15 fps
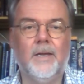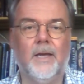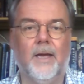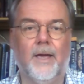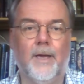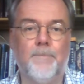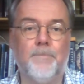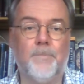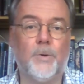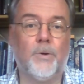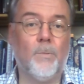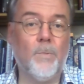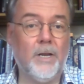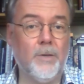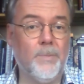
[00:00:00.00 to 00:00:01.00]
Um,
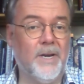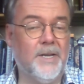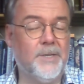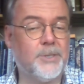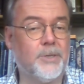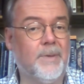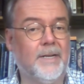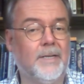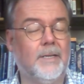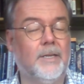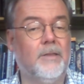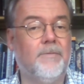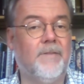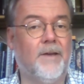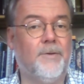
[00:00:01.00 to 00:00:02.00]
Cromwell had been instrumental
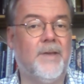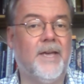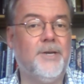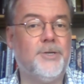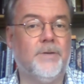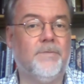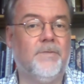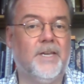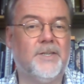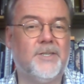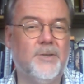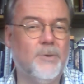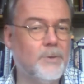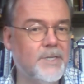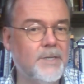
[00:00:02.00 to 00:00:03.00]
in the foundation of
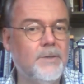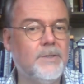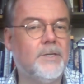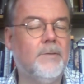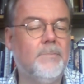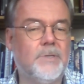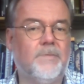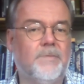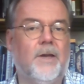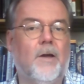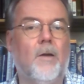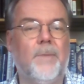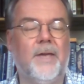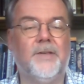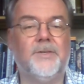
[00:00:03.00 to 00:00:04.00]
this, not in the terms of the
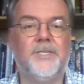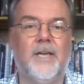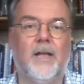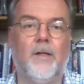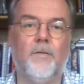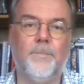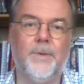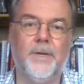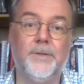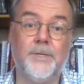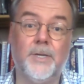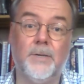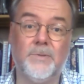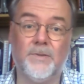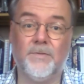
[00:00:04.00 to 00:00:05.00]
army itself, but in
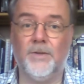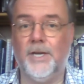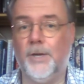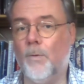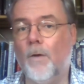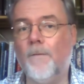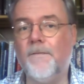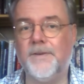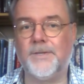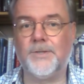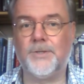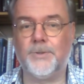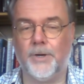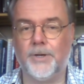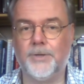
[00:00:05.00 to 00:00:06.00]
terms of the new officer
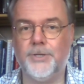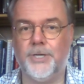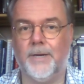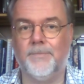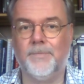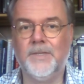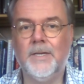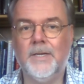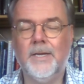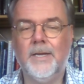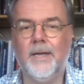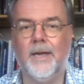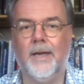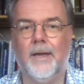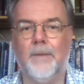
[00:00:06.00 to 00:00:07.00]
structure.
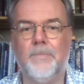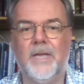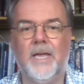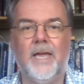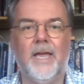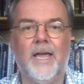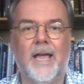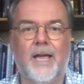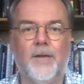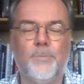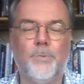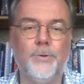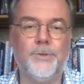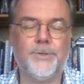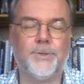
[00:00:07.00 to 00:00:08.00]
Um, he had
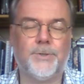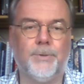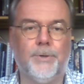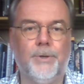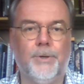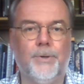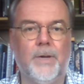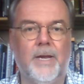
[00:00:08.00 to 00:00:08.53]
pushed through